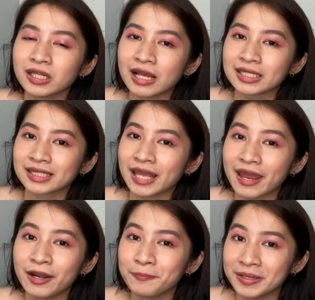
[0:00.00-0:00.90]
the last
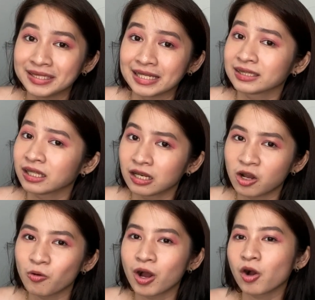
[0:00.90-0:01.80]
hair pieces
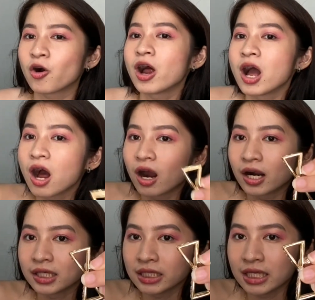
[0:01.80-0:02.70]
na nakuha ko
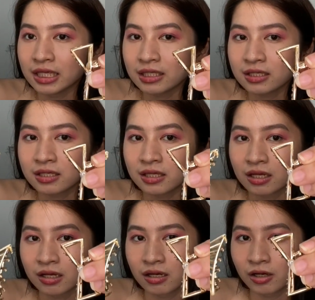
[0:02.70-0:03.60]
are these
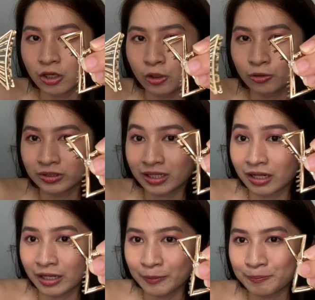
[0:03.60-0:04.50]
cute
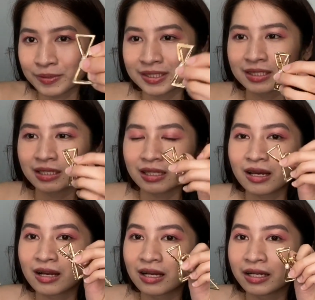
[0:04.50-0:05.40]
clips
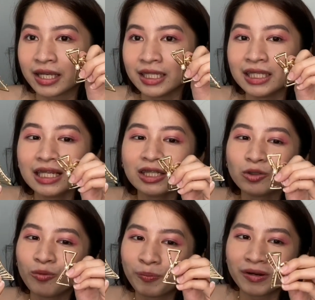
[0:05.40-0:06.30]
na hindi
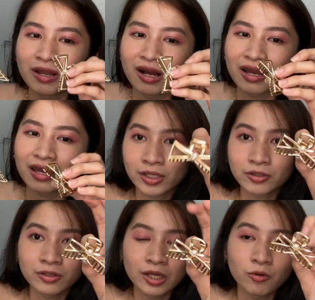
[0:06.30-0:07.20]
super laki. Ito
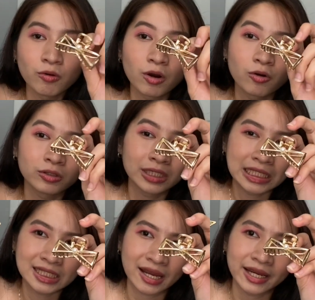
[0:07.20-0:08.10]
yung nakuha kong
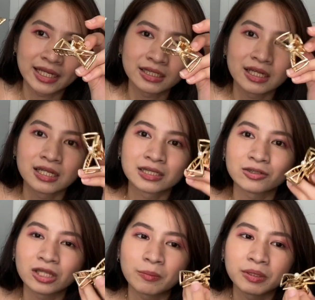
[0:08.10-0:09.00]
design.
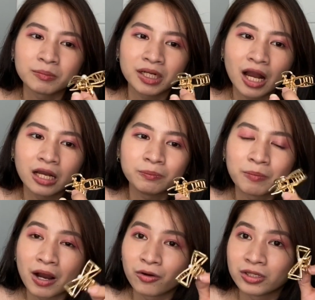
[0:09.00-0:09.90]
So, dapat mag-a-add
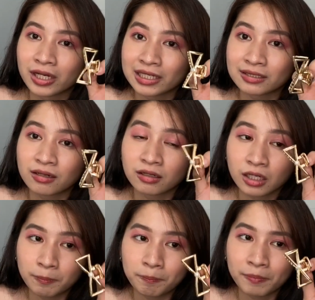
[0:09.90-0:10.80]
pa ako ng isang
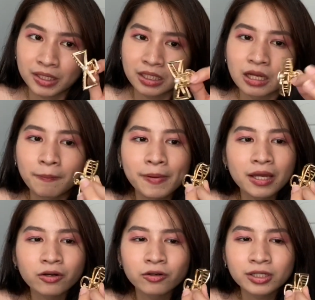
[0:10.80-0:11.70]
clip pa nila
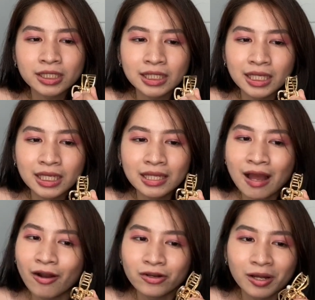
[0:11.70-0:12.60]
pero hindi
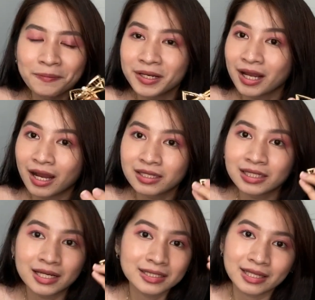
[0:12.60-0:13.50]
na ako nakapag-add
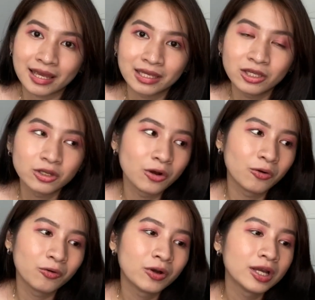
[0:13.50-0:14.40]
kasi, you know,